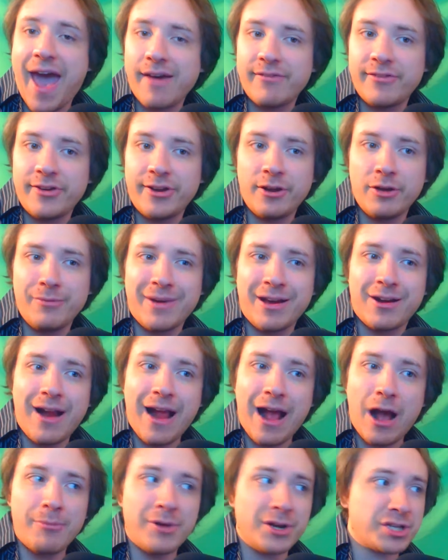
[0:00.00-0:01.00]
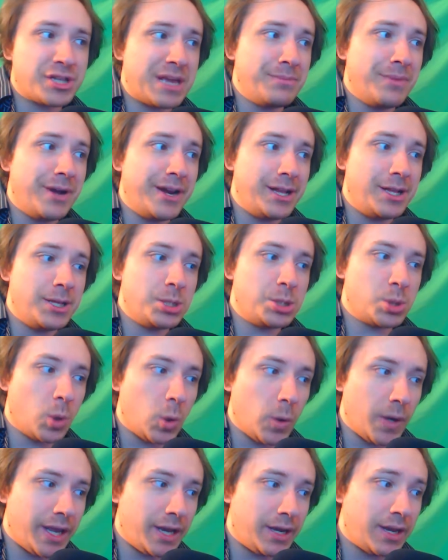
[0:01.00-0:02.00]
it, no matter how much they might
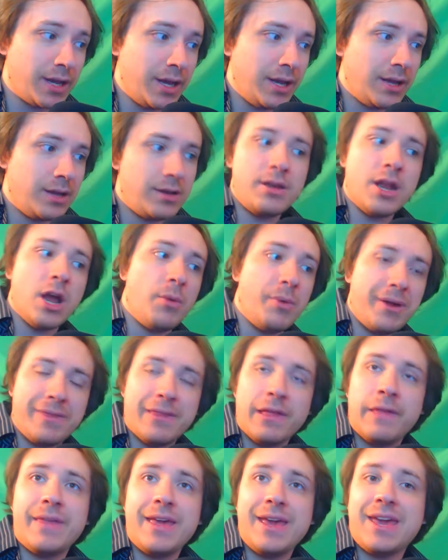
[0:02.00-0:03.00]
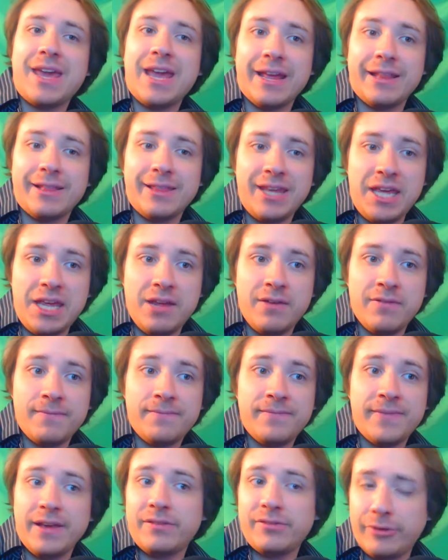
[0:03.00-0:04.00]
enjoy it, knowing that they can't leave,
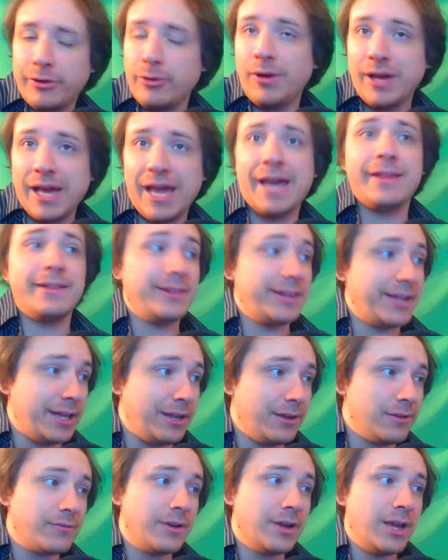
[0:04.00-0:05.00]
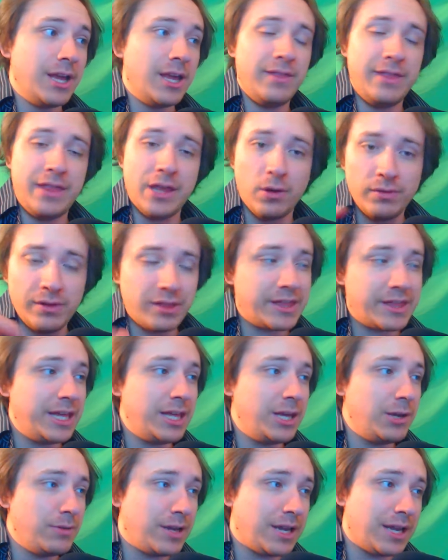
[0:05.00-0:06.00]
they still can't leave. The only thing
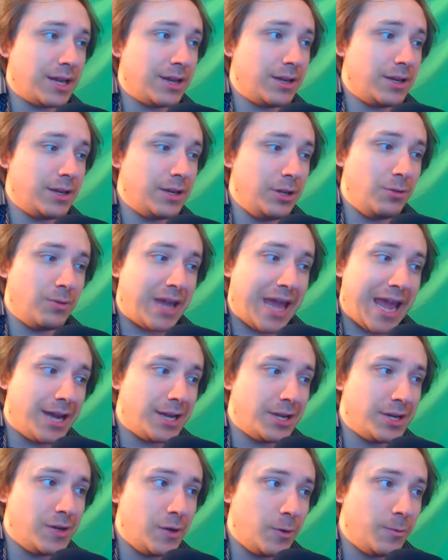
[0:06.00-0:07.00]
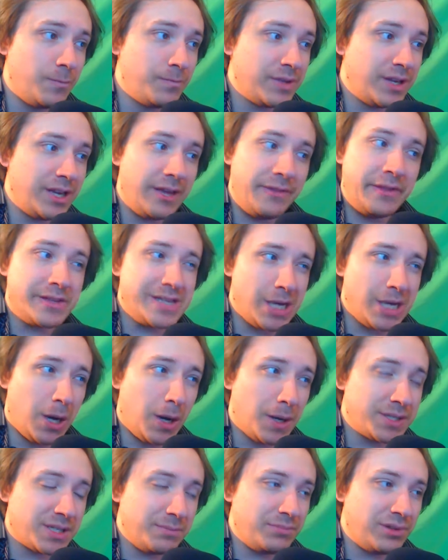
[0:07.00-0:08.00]
you can't do in this
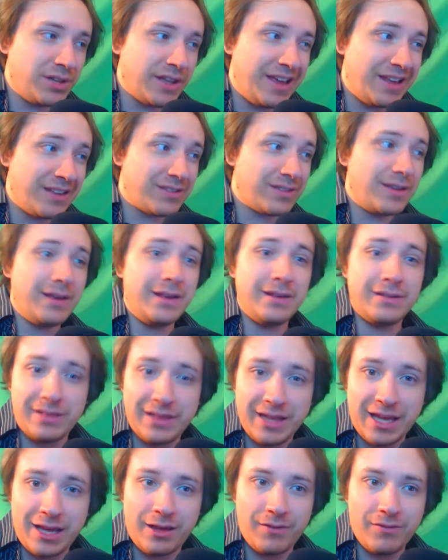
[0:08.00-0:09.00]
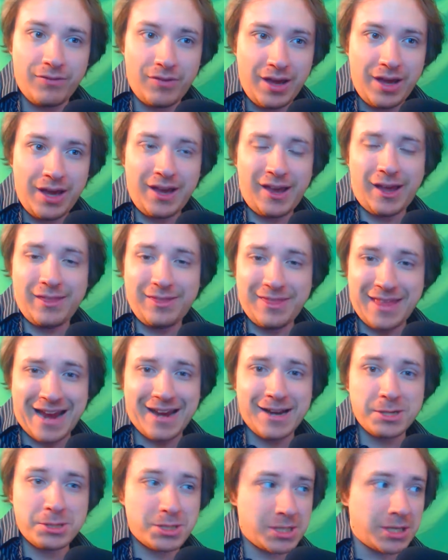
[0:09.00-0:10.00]
awesome place is leave, and that
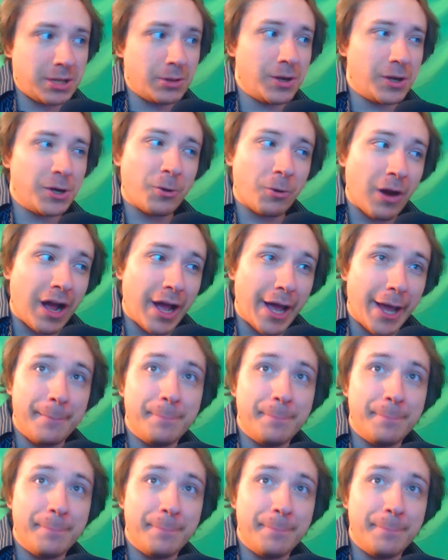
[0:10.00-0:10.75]
is still a crime.